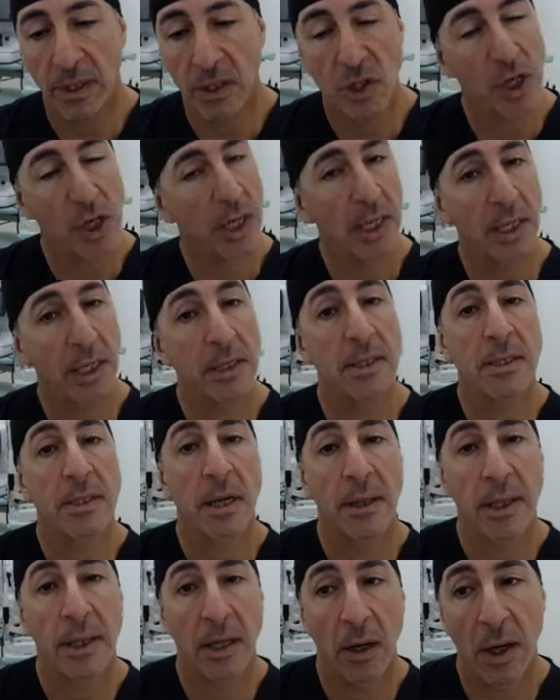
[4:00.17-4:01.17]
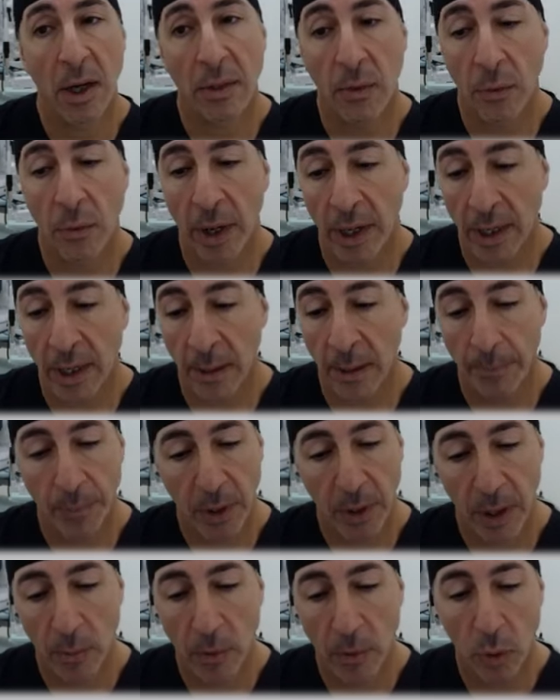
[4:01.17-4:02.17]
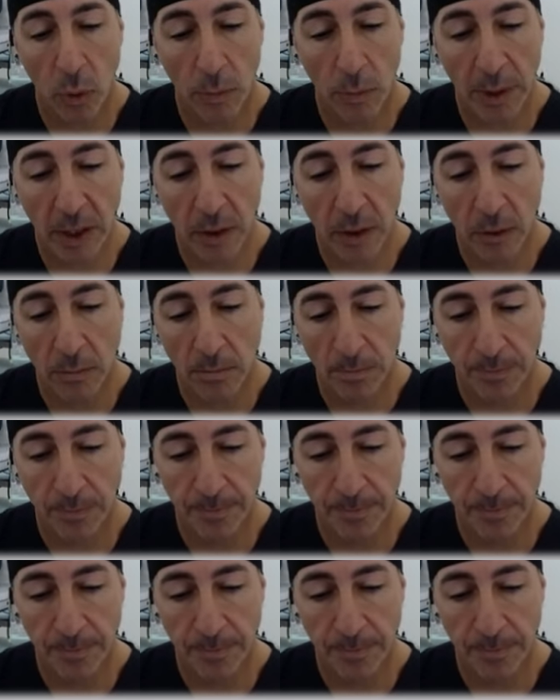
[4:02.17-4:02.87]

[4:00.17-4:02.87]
the jelly inside the eye and the retina. It will all be gone.